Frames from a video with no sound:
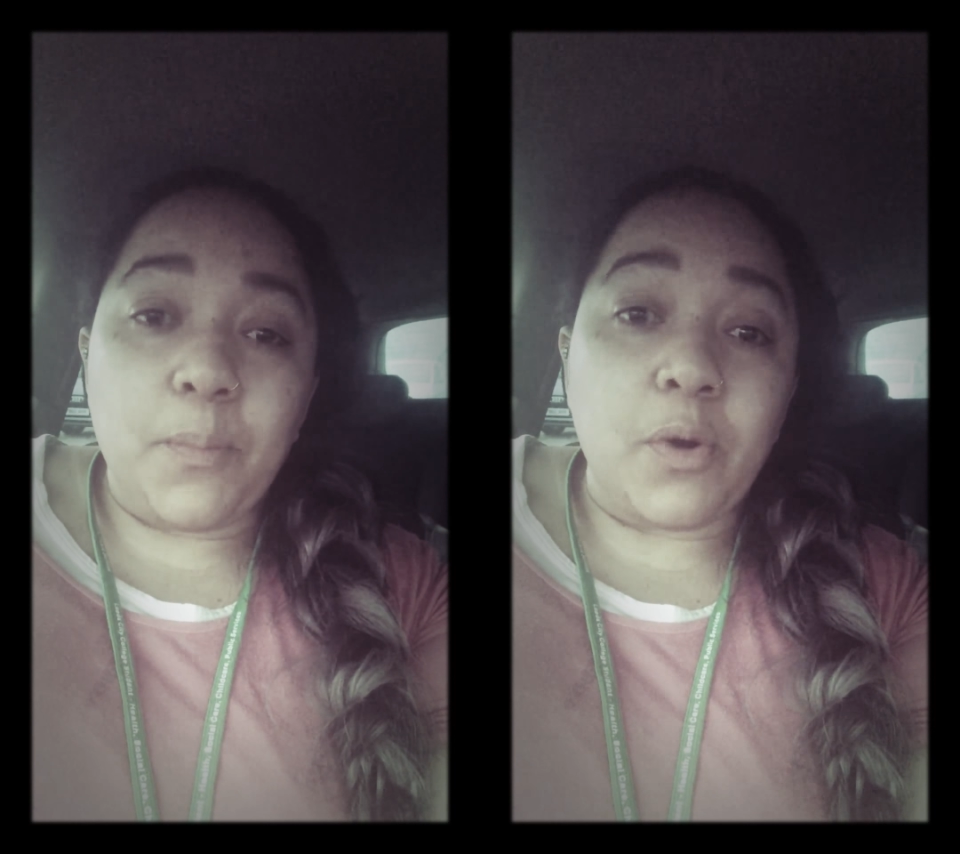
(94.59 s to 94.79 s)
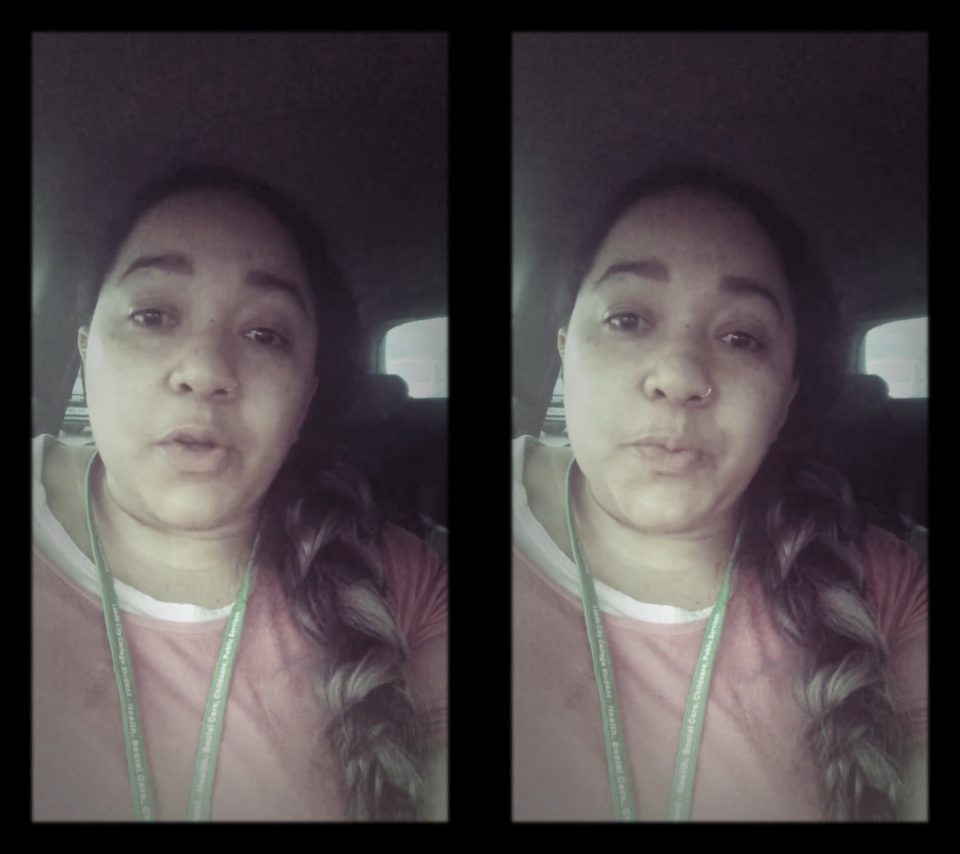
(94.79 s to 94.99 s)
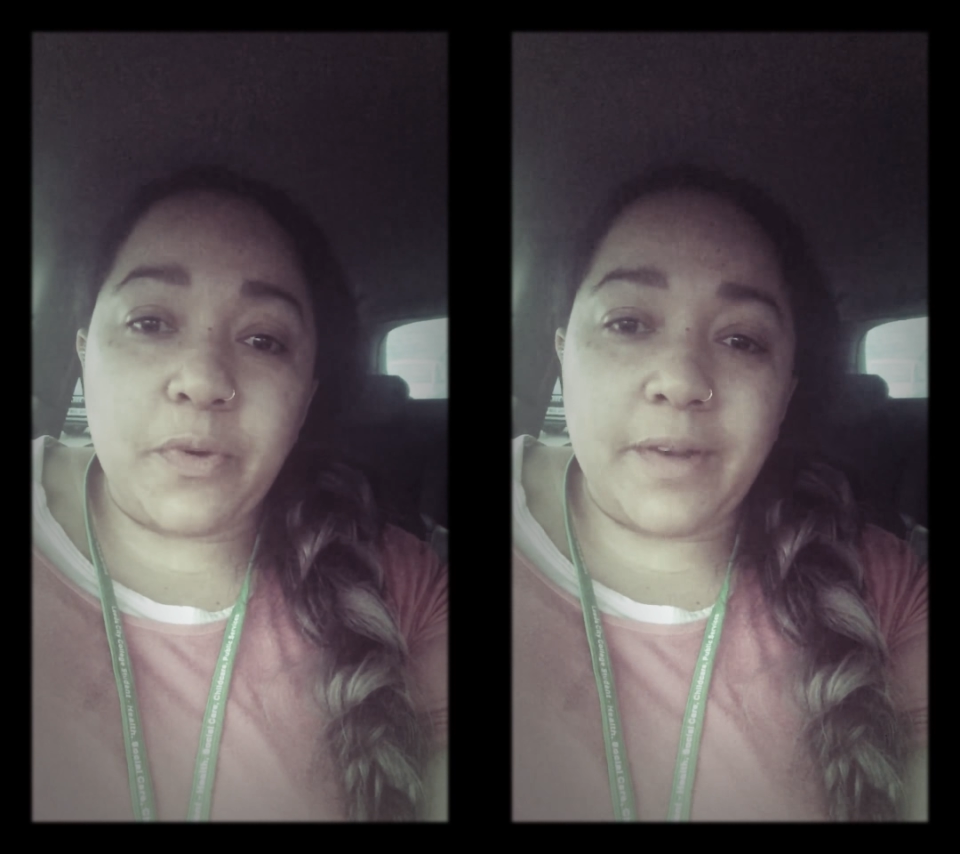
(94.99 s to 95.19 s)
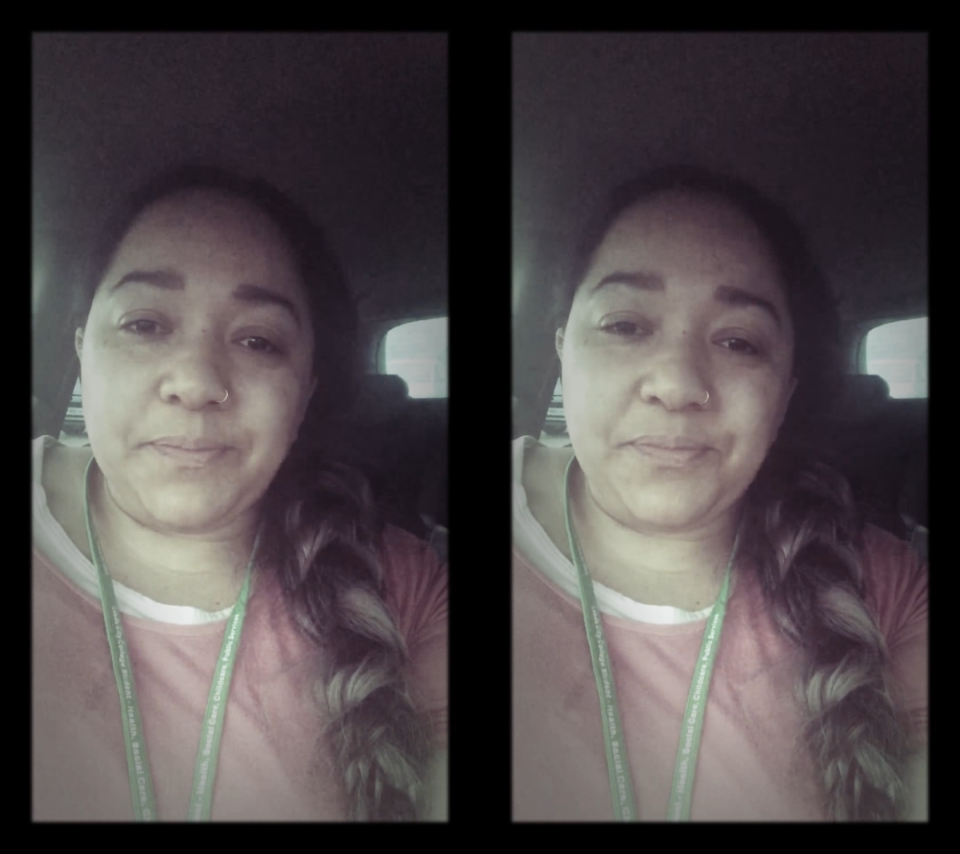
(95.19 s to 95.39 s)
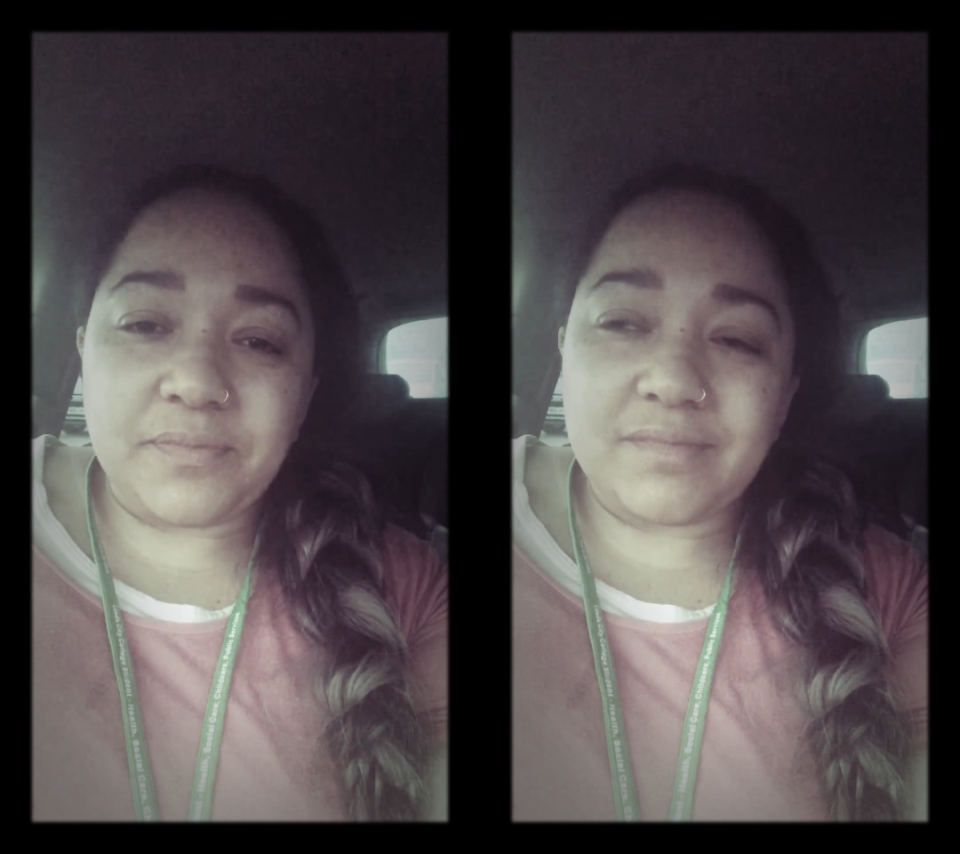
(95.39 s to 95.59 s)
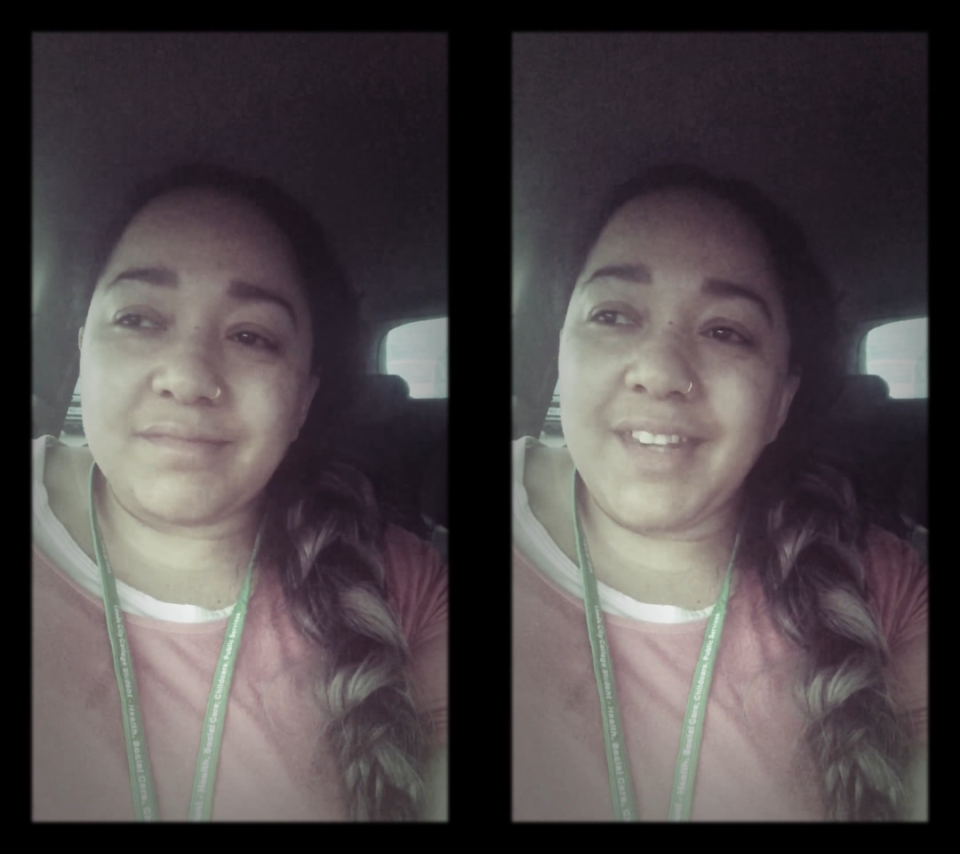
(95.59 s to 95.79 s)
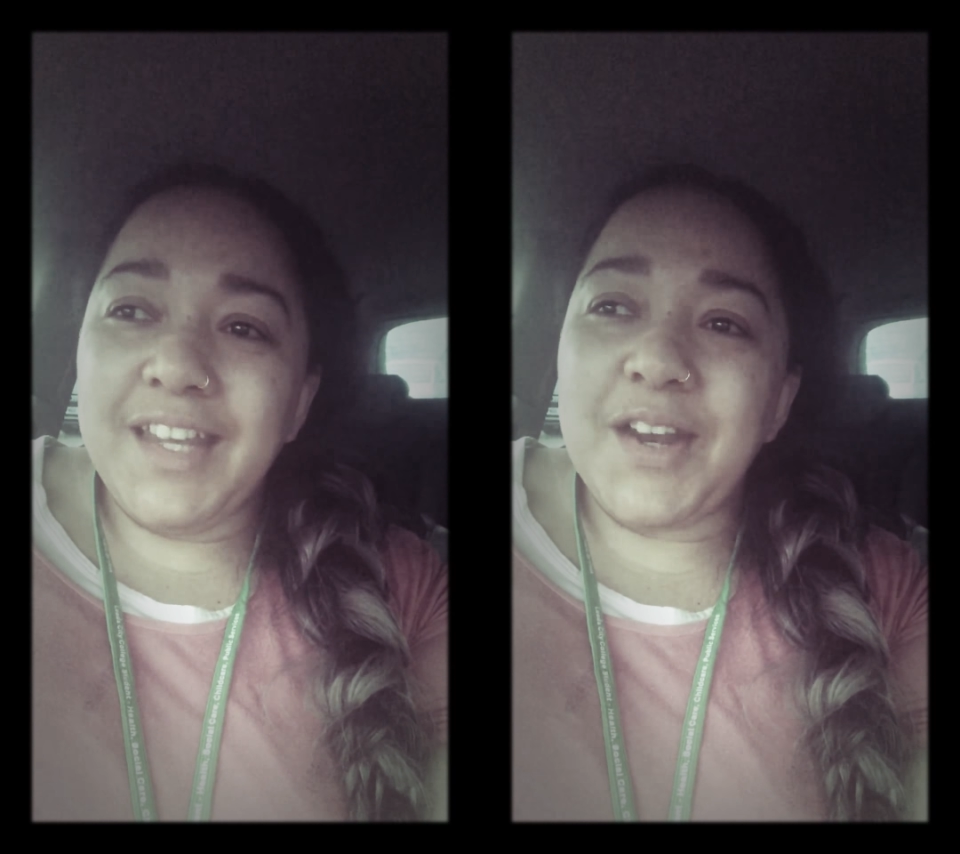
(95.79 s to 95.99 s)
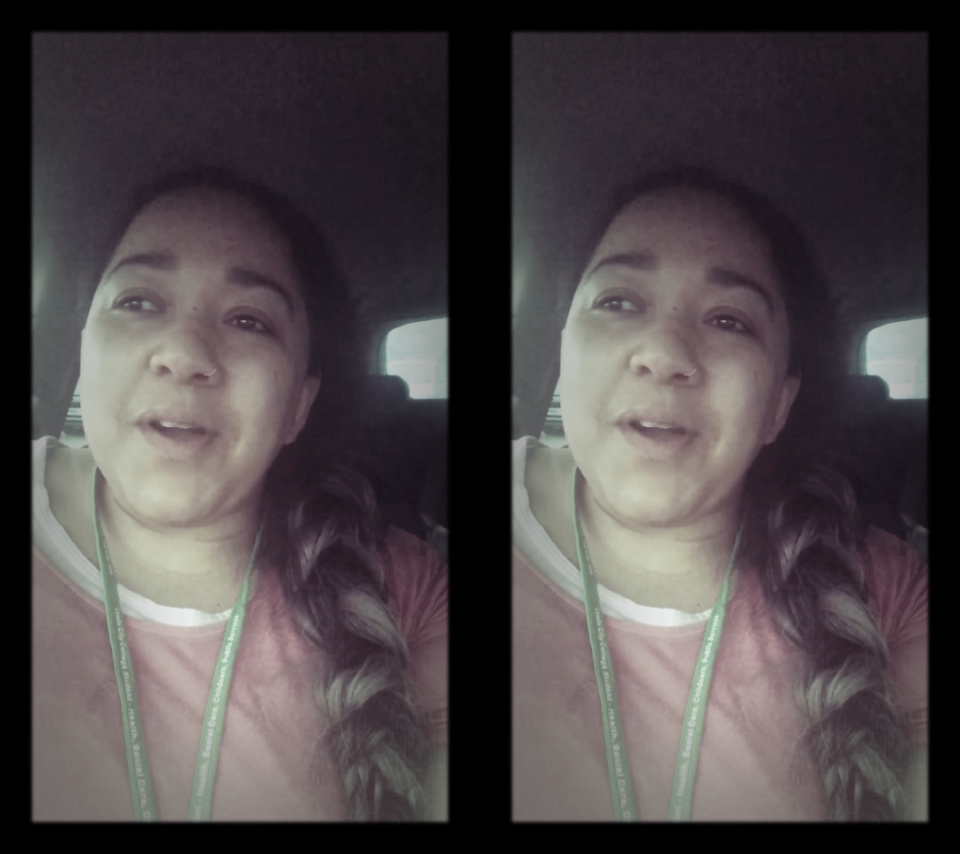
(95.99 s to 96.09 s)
prospering you